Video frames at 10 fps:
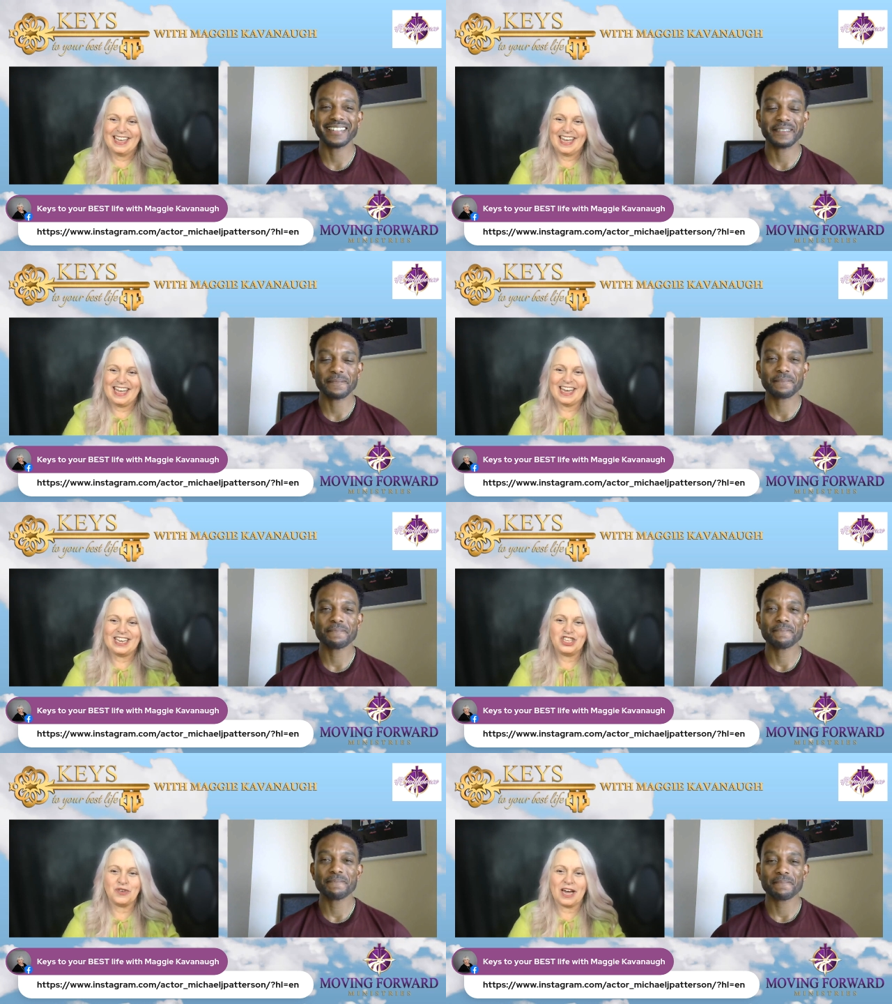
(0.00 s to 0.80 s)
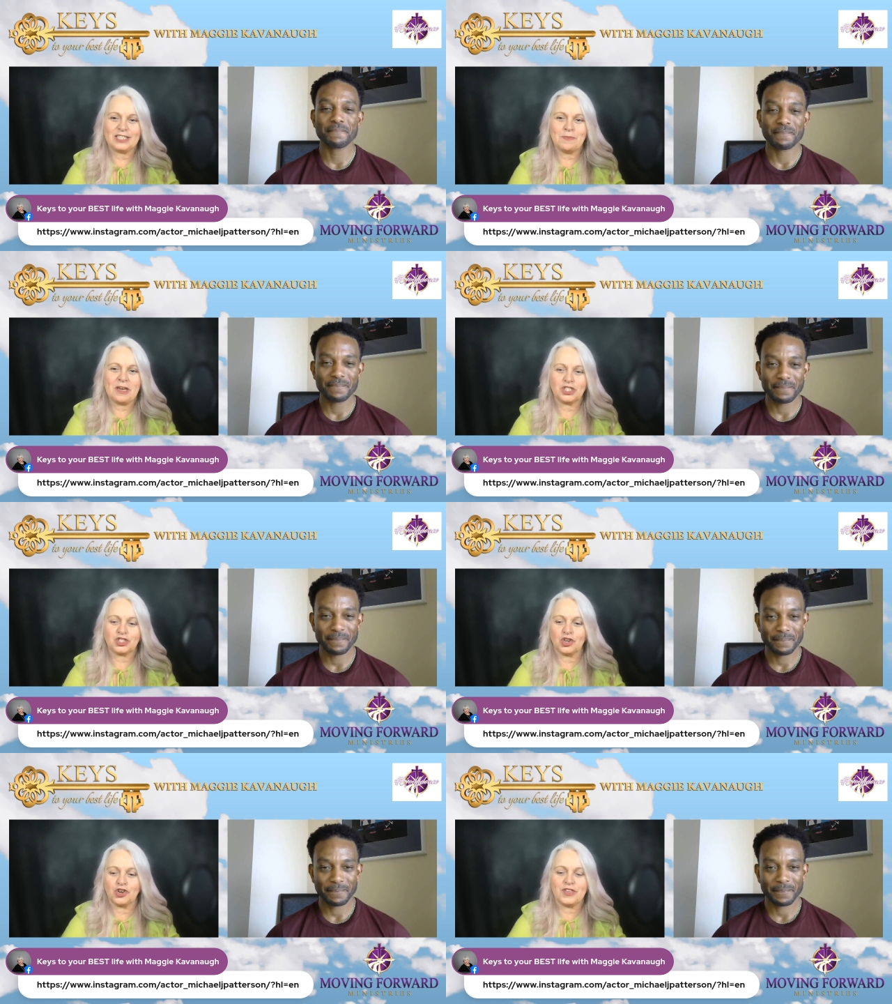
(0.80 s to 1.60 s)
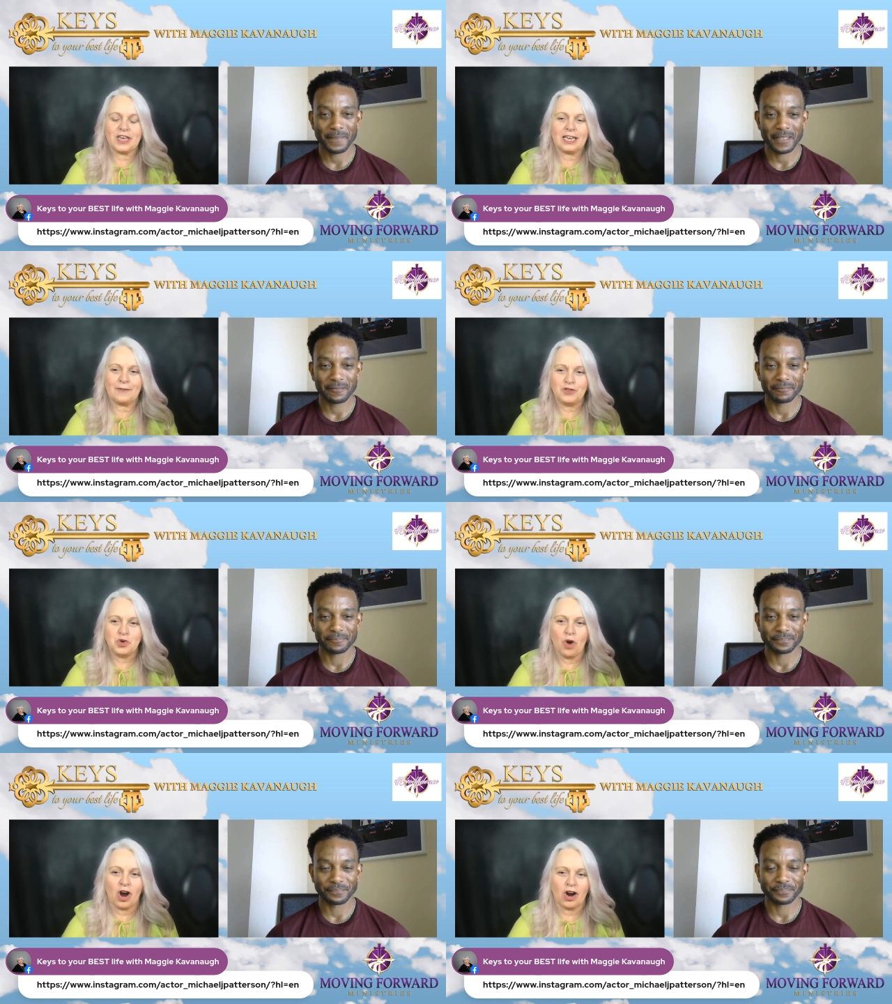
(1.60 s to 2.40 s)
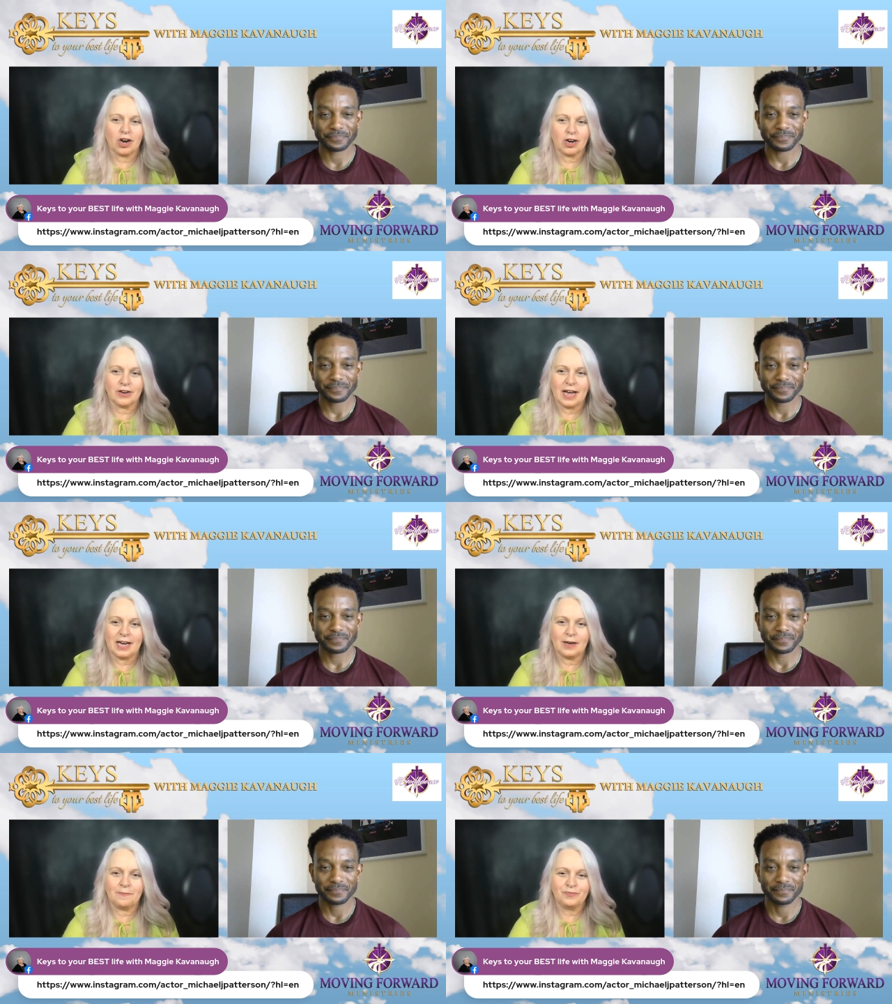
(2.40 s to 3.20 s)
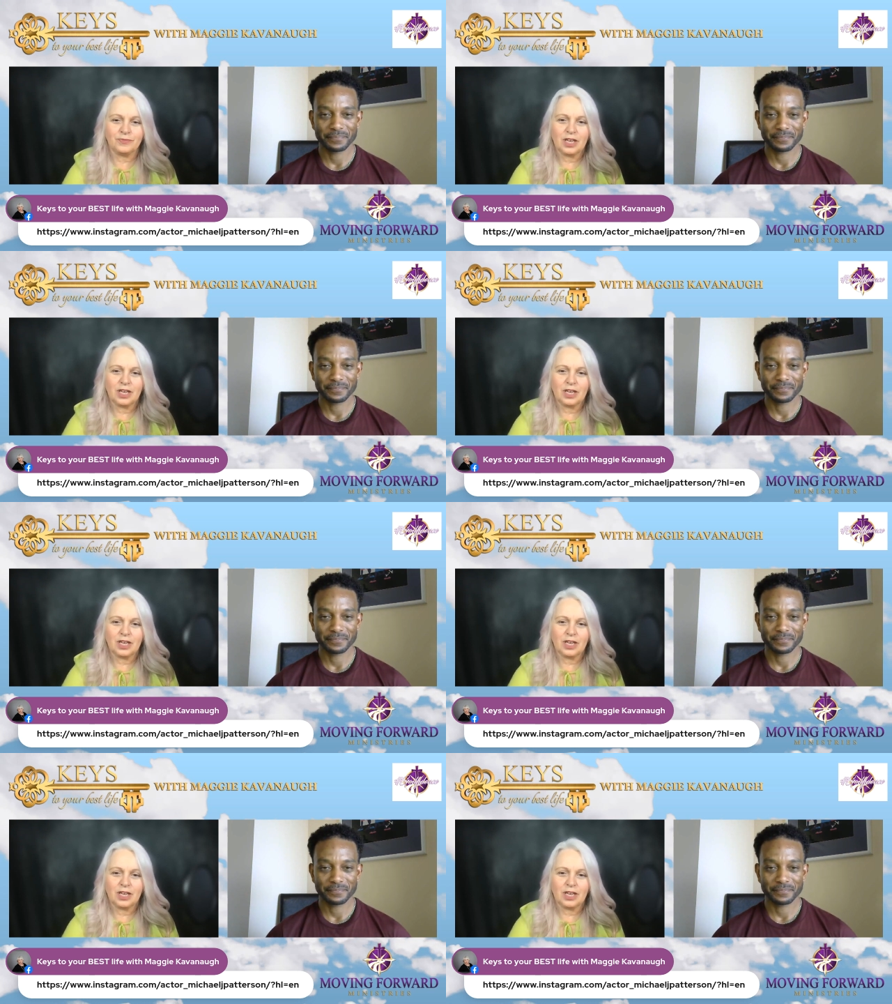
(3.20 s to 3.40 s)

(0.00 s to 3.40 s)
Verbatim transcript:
Speaker 1: and you guys make sure that if you are, um,